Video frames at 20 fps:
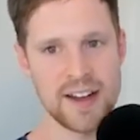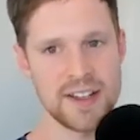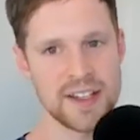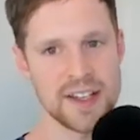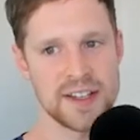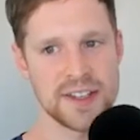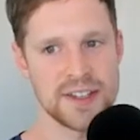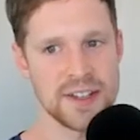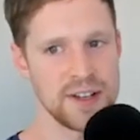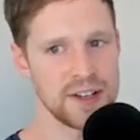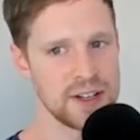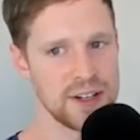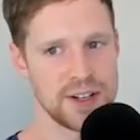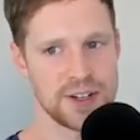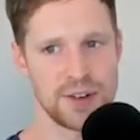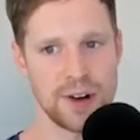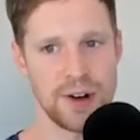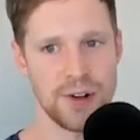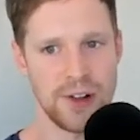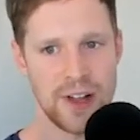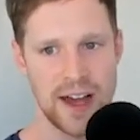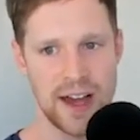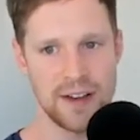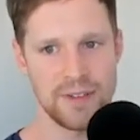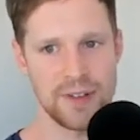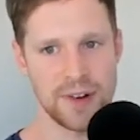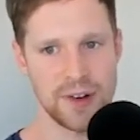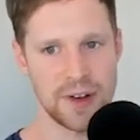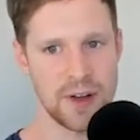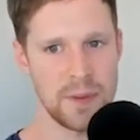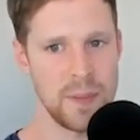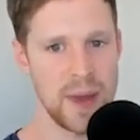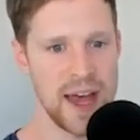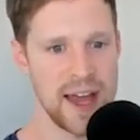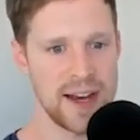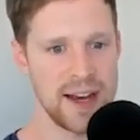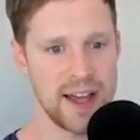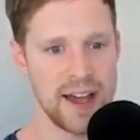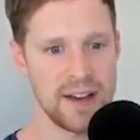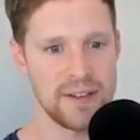I'd just do Control F or
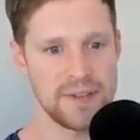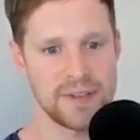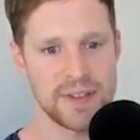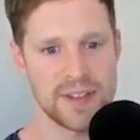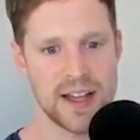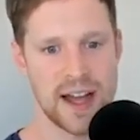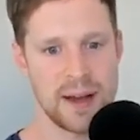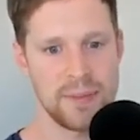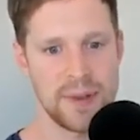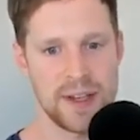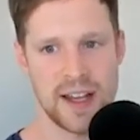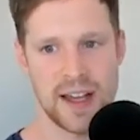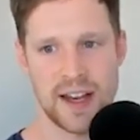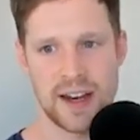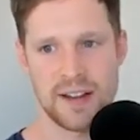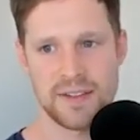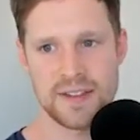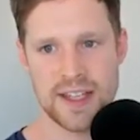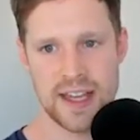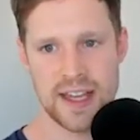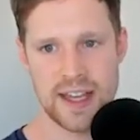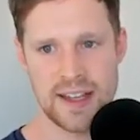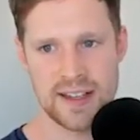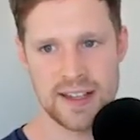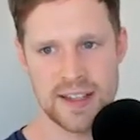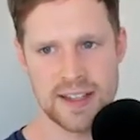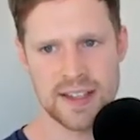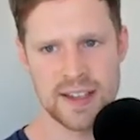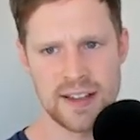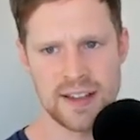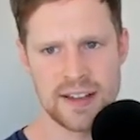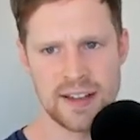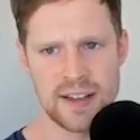Command F, type in NFTs,